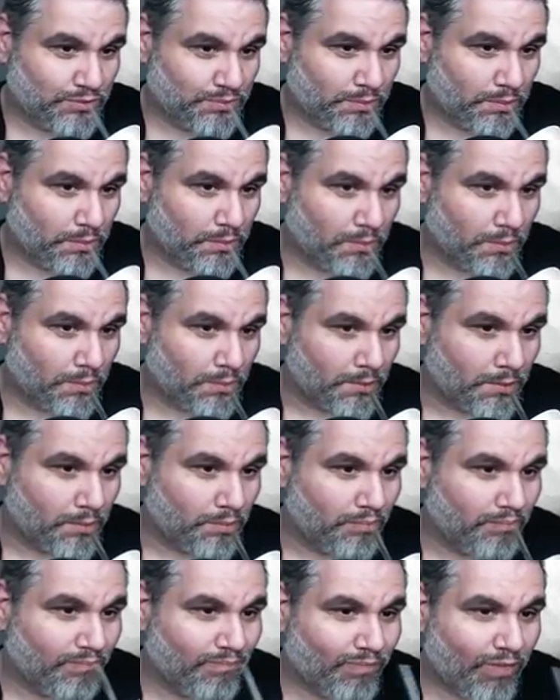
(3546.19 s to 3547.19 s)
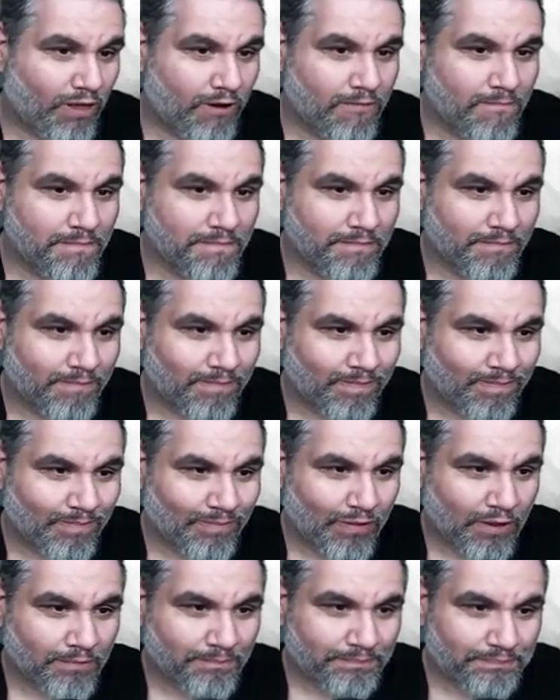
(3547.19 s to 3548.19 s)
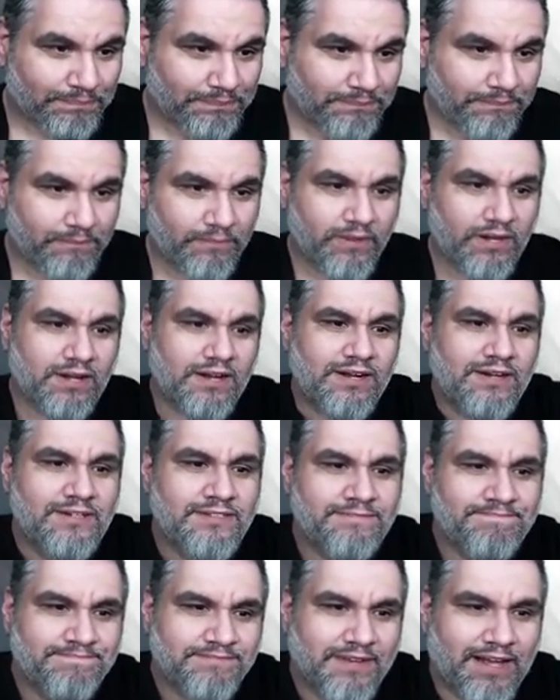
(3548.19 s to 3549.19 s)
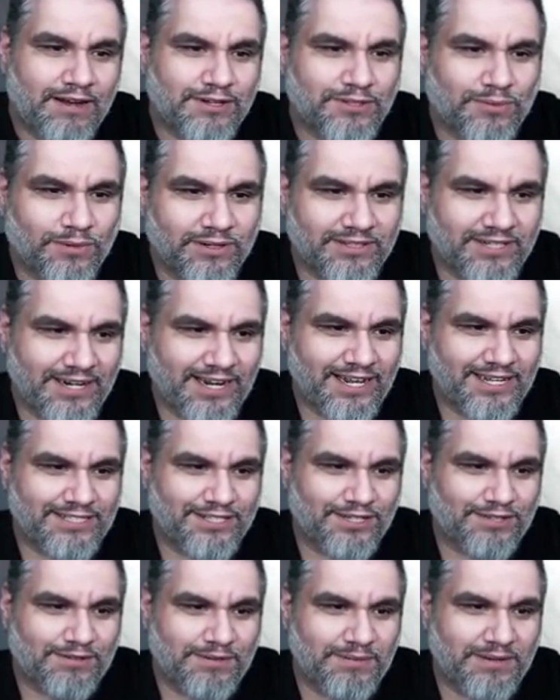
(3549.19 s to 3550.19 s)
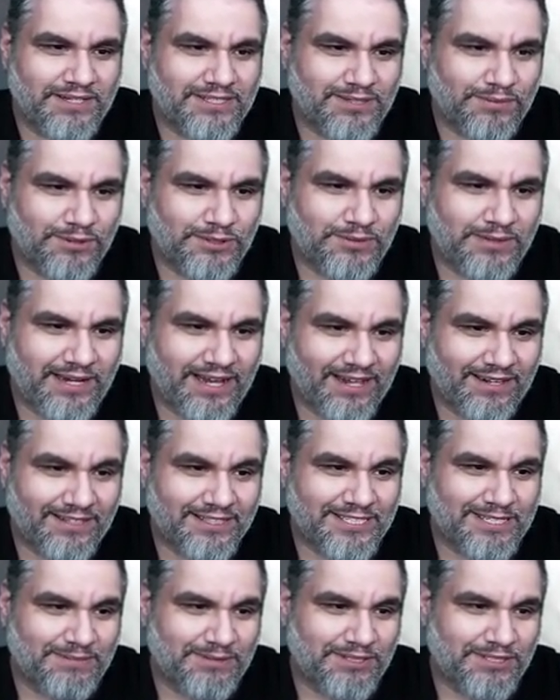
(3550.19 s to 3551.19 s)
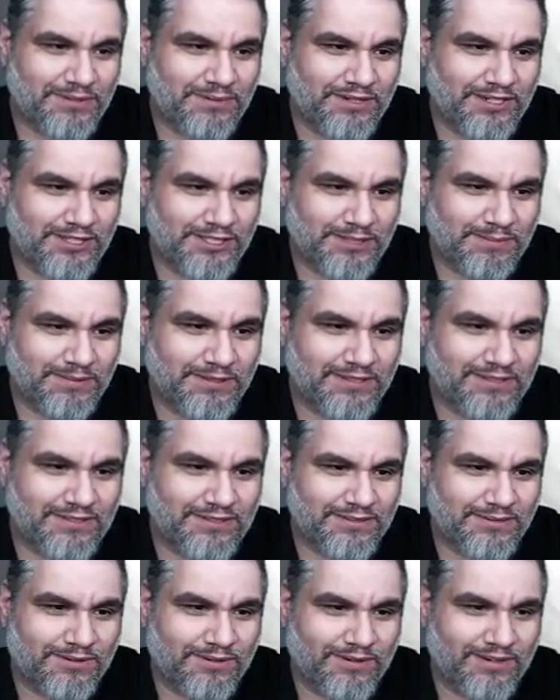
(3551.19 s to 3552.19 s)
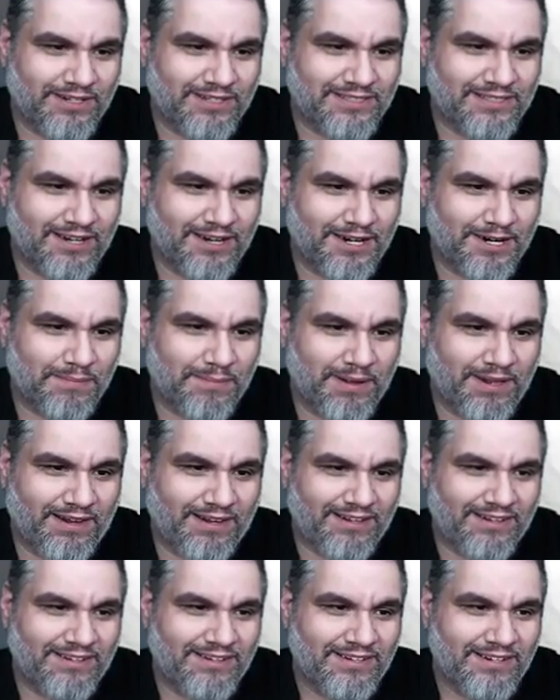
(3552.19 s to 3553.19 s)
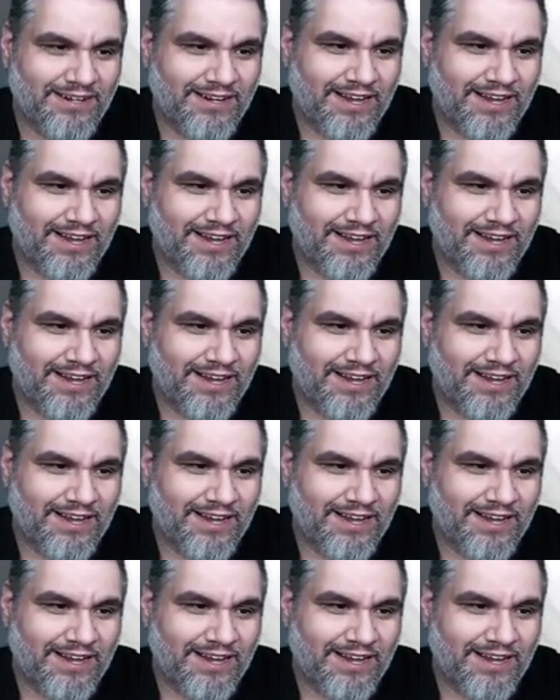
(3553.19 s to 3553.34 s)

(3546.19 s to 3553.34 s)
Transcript: Yeah, out of control. Yeah. How's it work today? It's the three weeks in which we can't listen to music with instruments, so we're only listening to acapella.